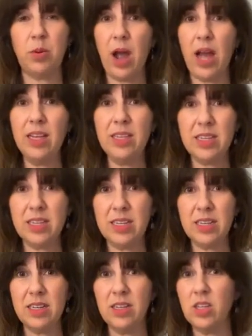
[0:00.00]

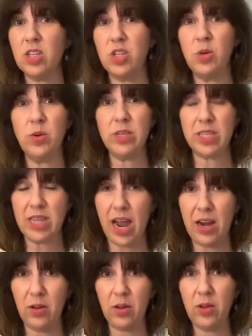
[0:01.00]
depressed,
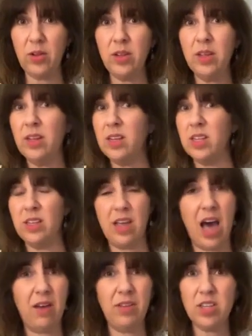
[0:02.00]
suicidal,
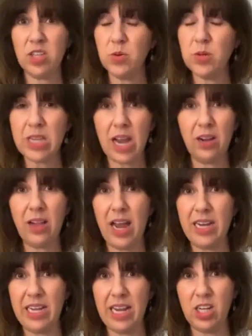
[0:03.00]
having suicidal
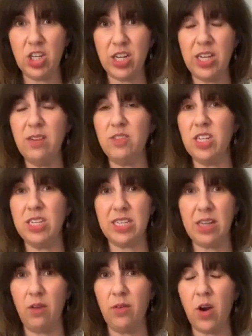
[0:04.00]
ideation, if
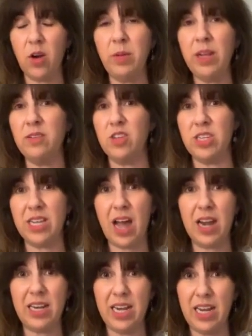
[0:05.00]
she's self harming, if she's
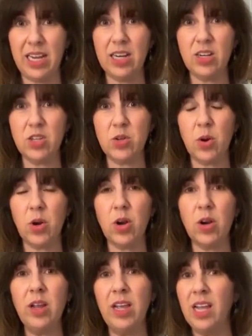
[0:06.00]
got an eating
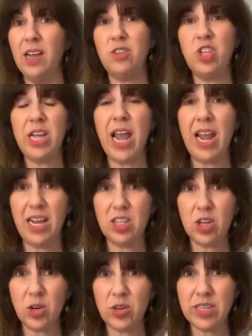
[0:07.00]
disorder, if she
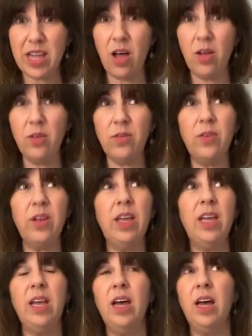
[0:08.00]
hates herself,
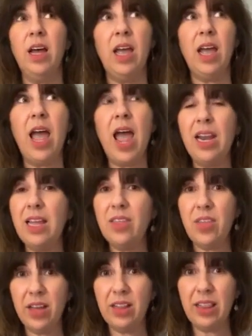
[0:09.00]

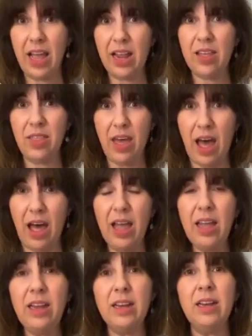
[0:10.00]
anything like
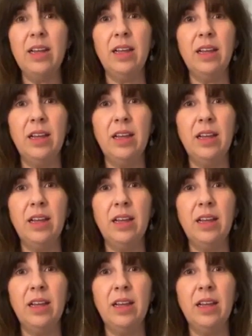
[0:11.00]
that,